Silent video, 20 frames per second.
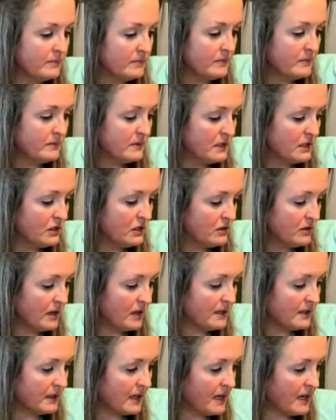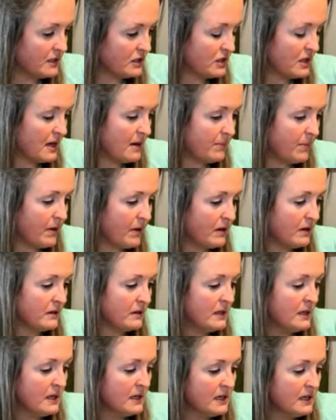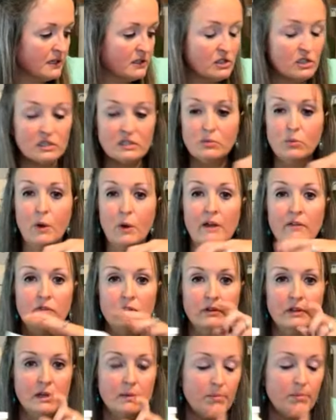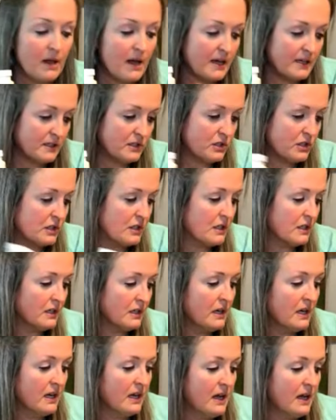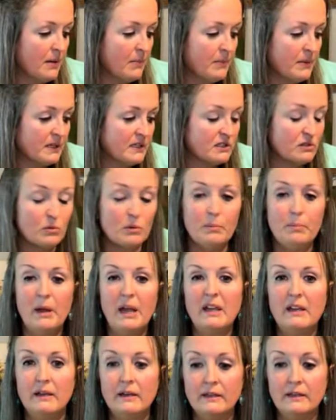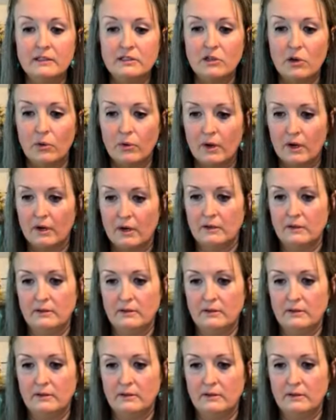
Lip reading: Did you not catch that part? It's just Waverly plaster mixed with baking soda.